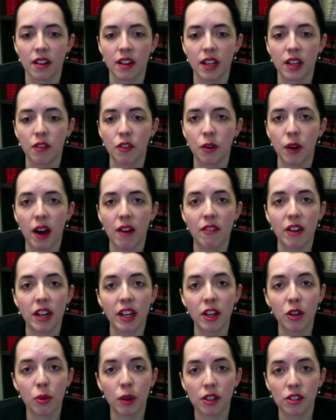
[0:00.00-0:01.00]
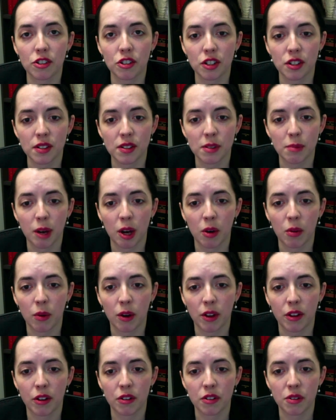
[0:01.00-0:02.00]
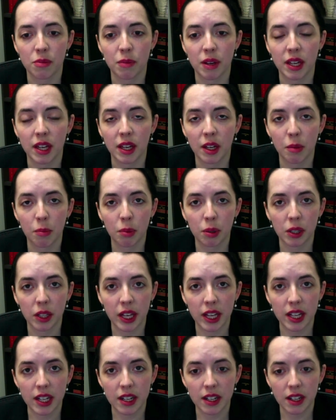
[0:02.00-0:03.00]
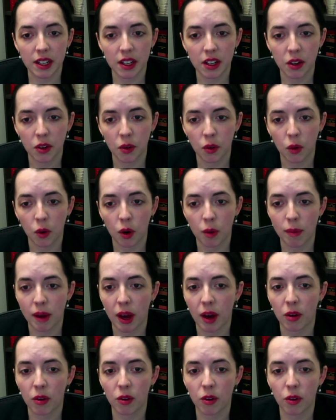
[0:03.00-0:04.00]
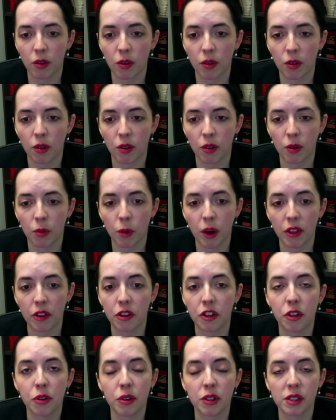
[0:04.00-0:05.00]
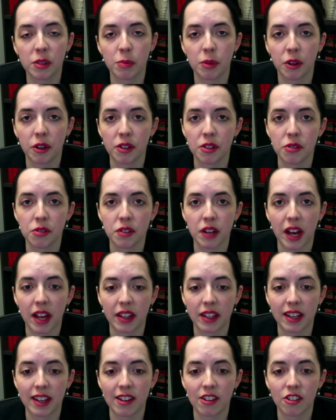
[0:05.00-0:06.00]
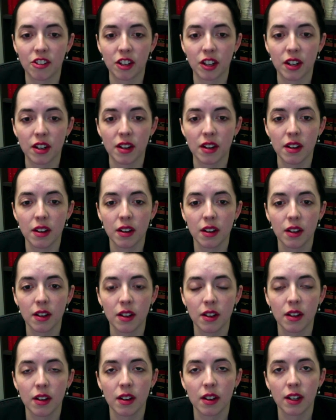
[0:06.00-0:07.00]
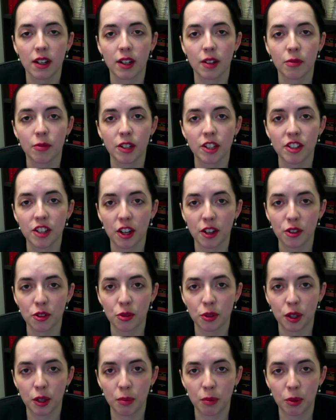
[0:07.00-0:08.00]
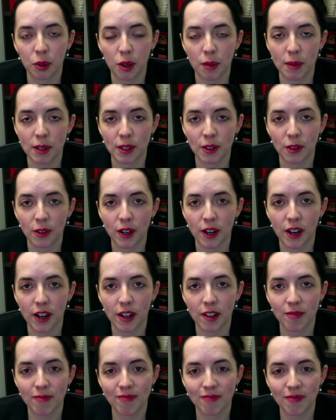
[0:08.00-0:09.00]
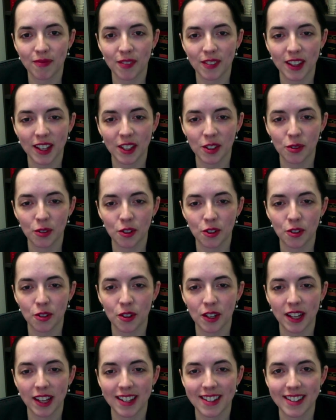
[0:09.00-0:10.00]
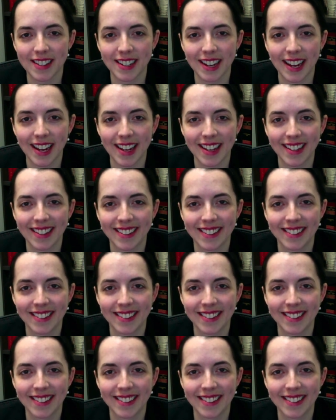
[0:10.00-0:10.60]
If you have any questions about whether to make a complaint or about whether you experience retaliation, reach out to an employment lawyer. Thanks for tuning in today.